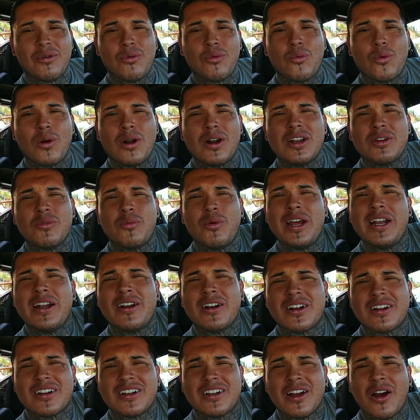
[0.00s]
Where did
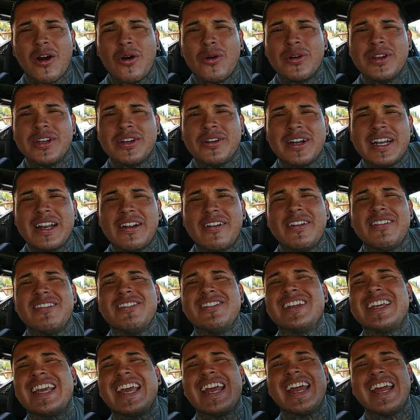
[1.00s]
winter go? You know, it never
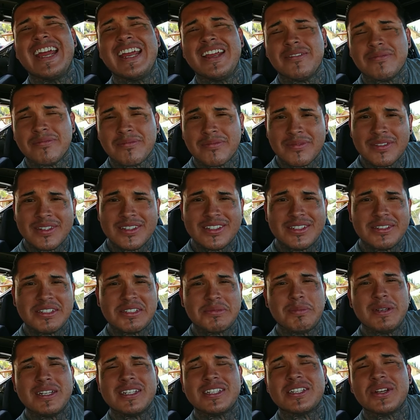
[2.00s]
even came. It's
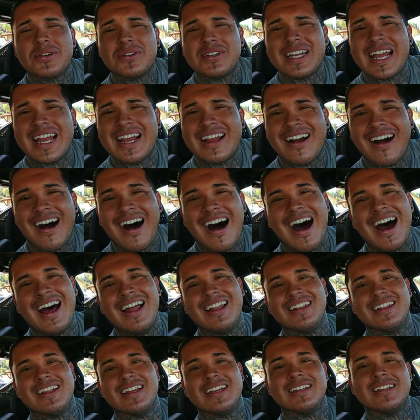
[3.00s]
just been so dang
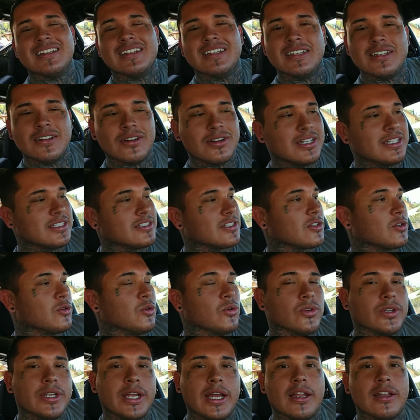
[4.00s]
hot lately, you know. It needs to
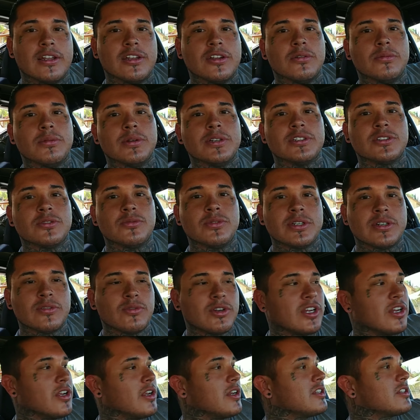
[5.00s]
cool down a little bit so we can
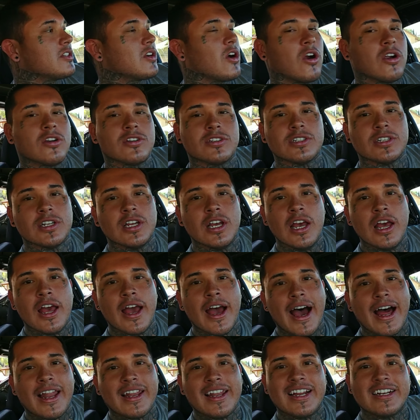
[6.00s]
get in these cars, and
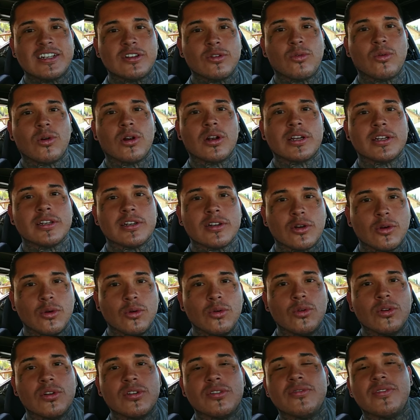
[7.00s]
I like to work in a
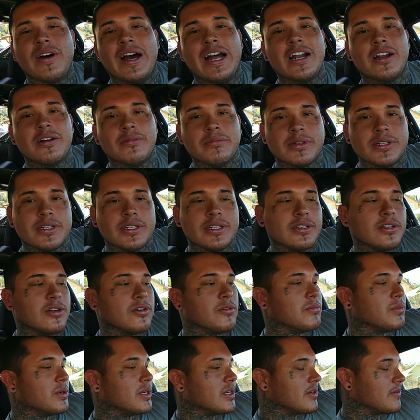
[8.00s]
cooler environment, you know.
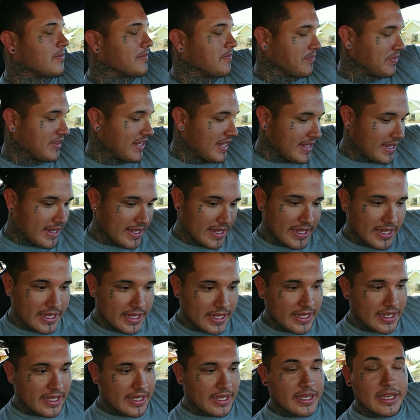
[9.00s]
But
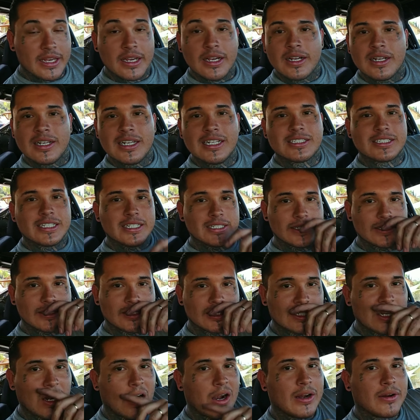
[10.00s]
let's get this
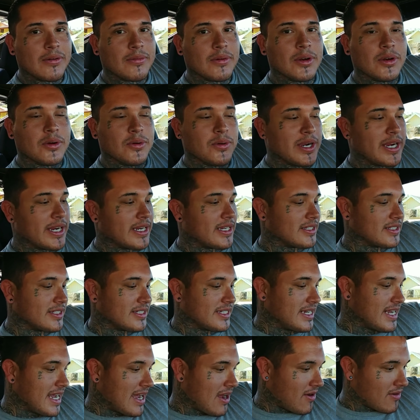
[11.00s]
started real quick and
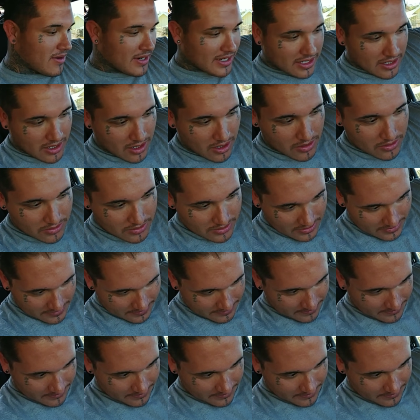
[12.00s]
see how it goes.